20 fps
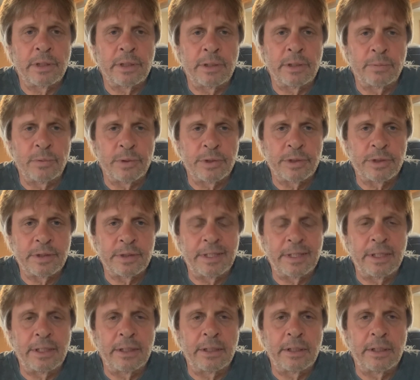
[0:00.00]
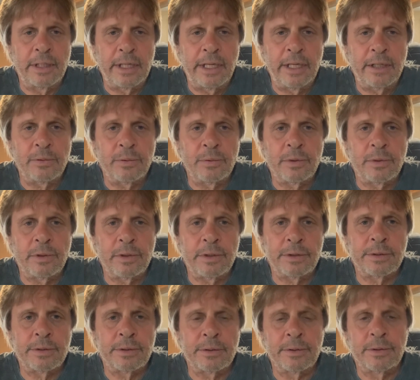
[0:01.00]
which is a nano
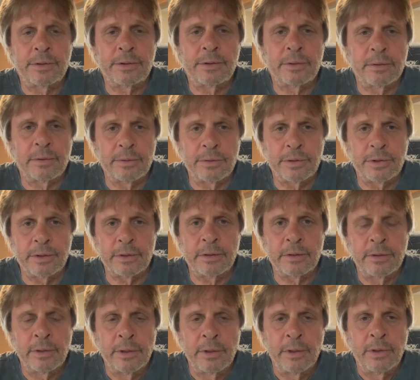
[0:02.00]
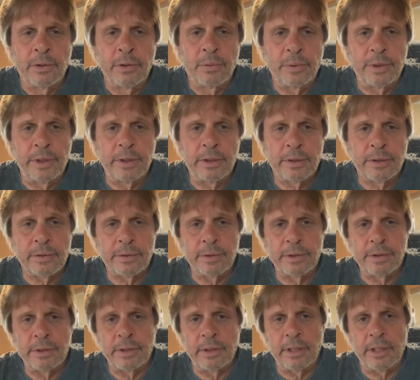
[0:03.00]
cluster solution. We
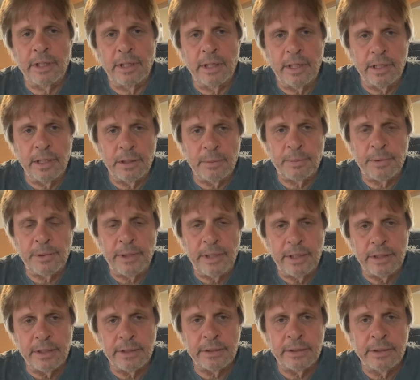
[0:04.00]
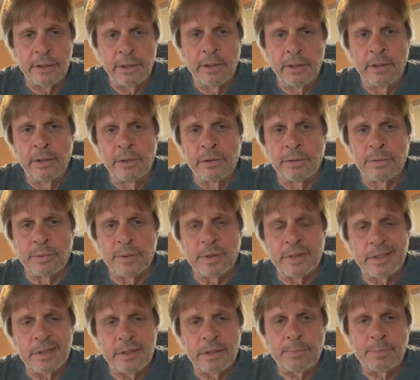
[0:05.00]
increase the ionic product to
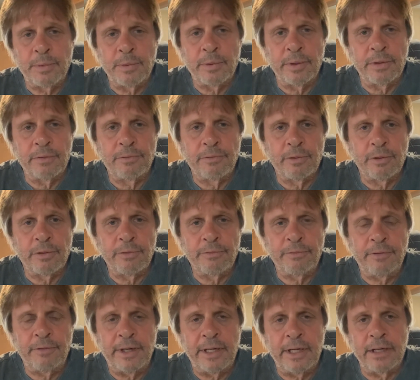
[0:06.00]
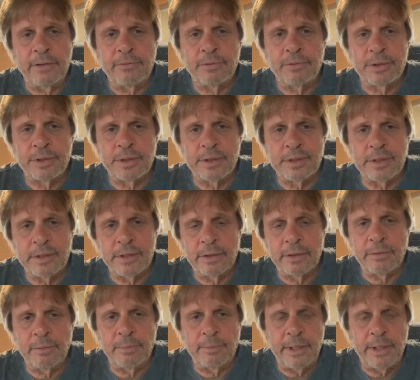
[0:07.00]
6.45, which is
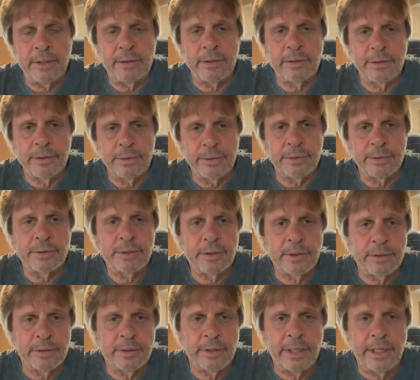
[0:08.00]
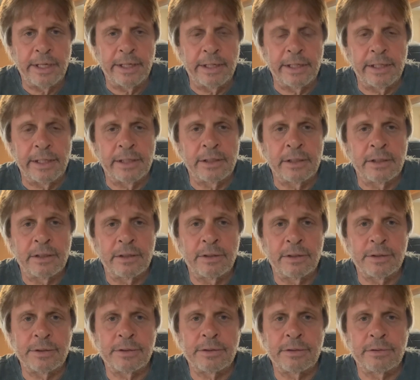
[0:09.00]
single molecule, single ion,
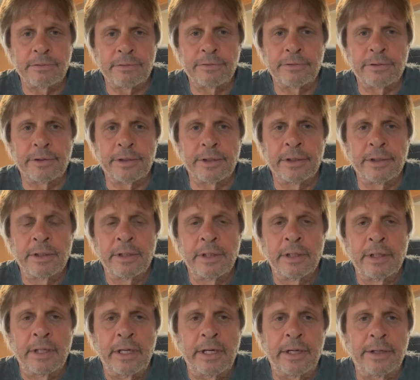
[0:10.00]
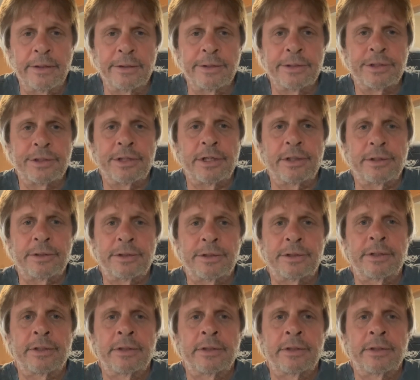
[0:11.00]
cluster free, highly charged.